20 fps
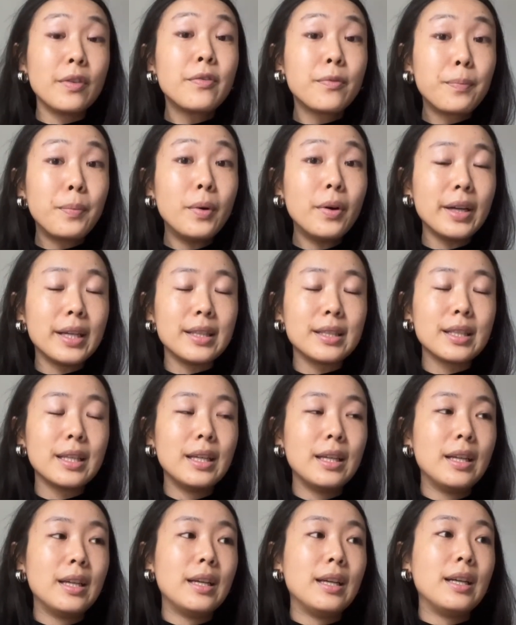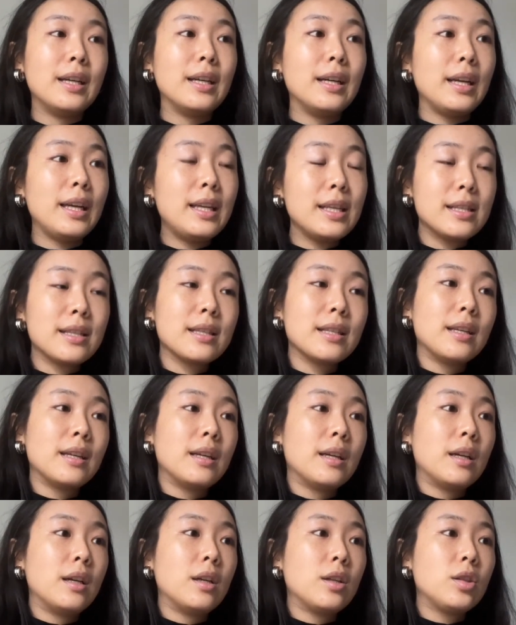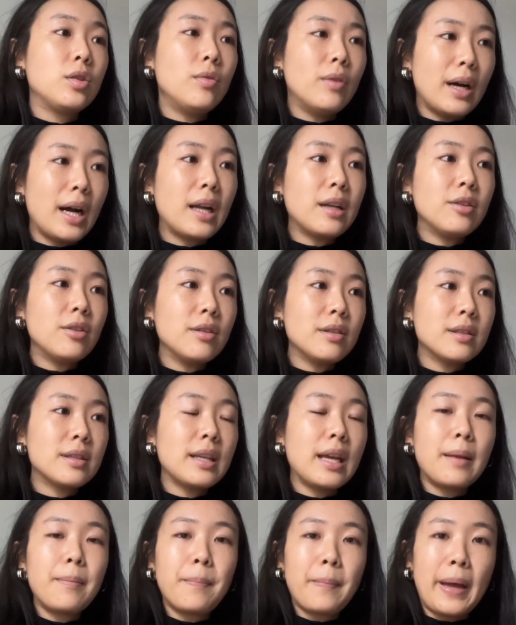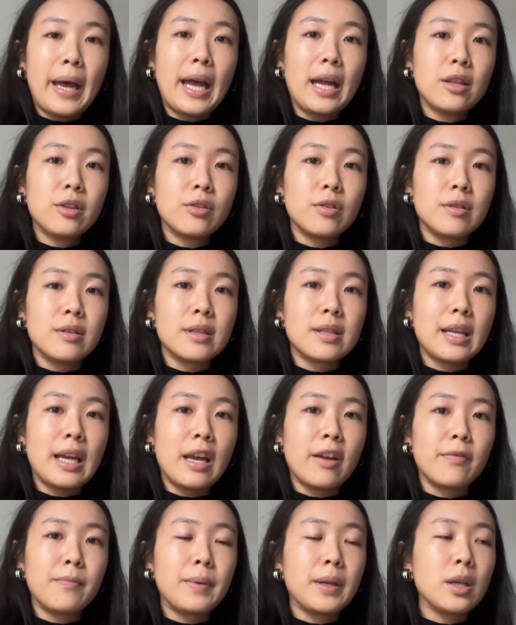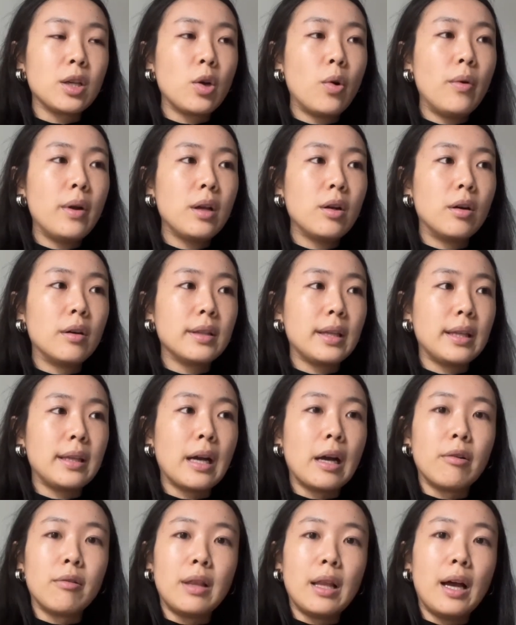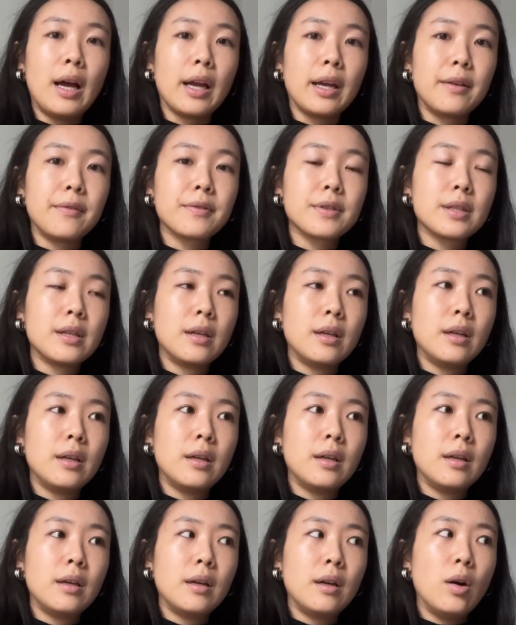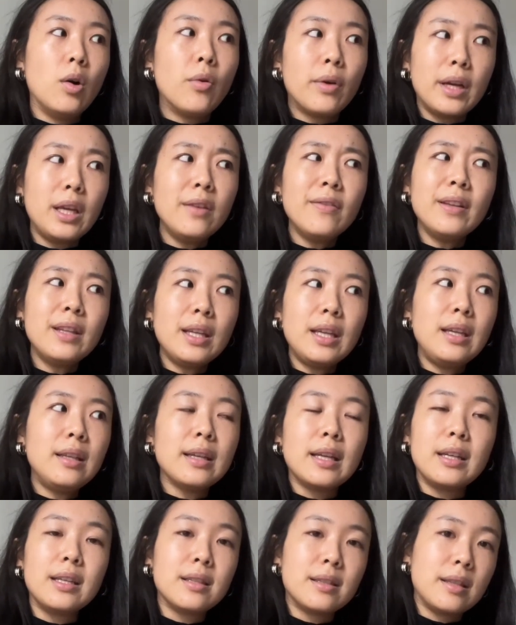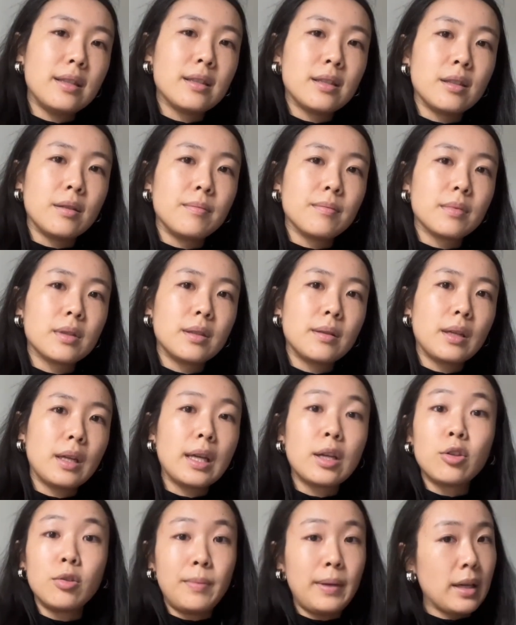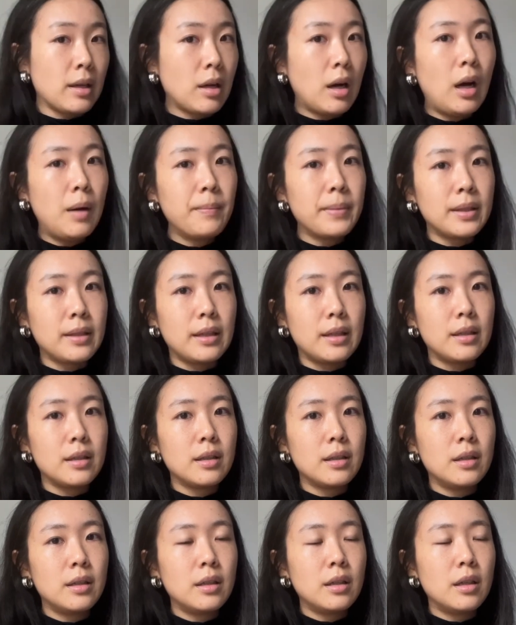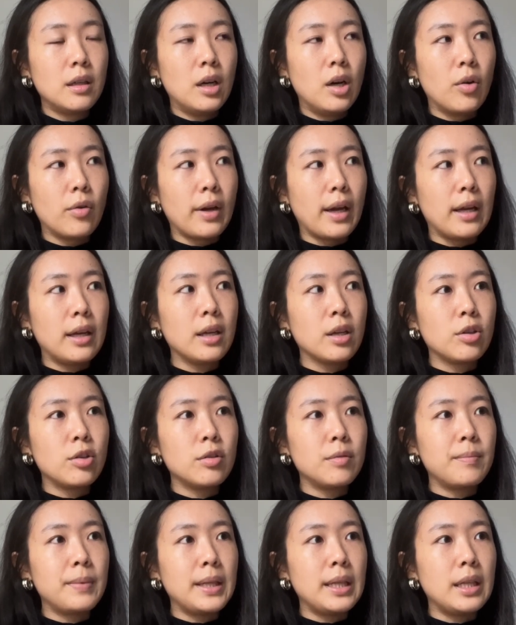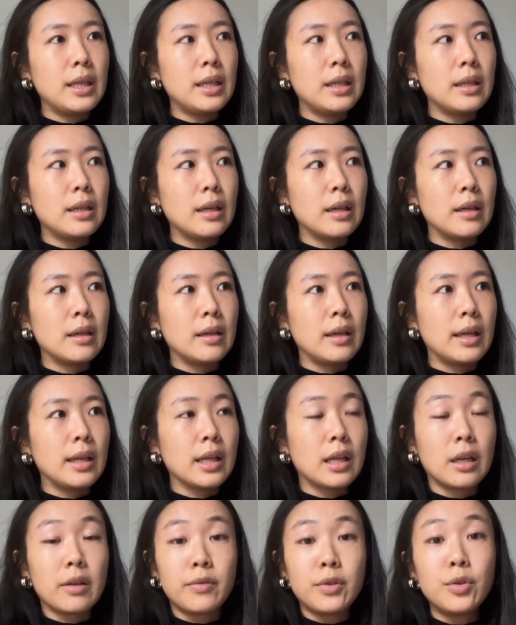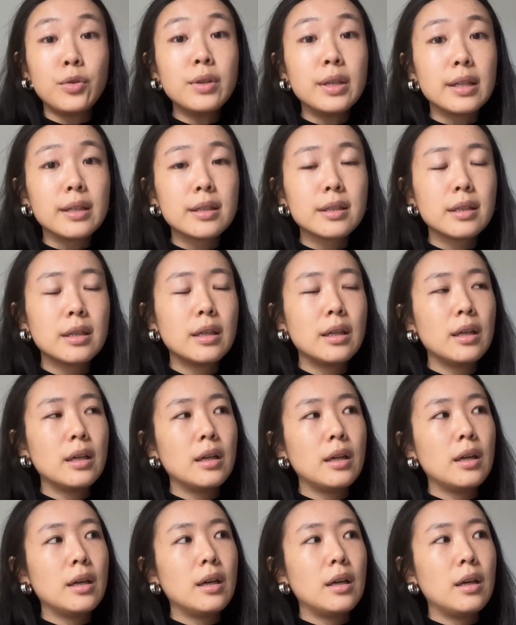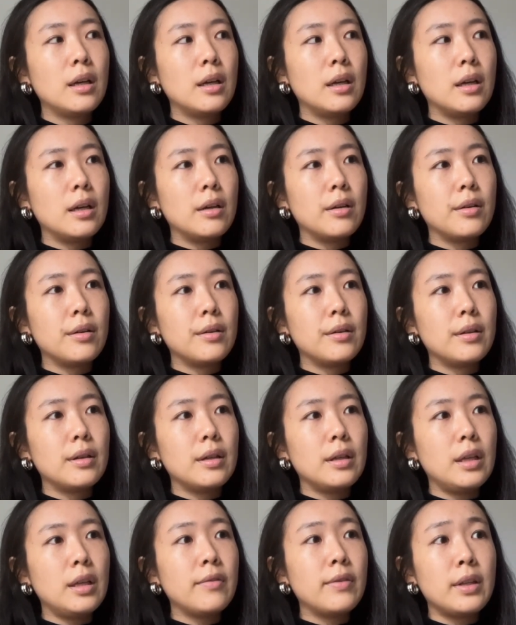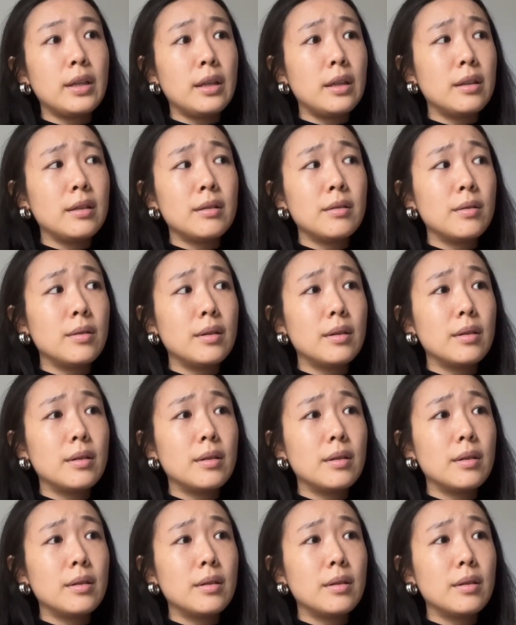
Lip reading: point, is to understand patterns that have been going on in our lives, or even in any systems. It could be a company, okay? It could be any kind of unit, even in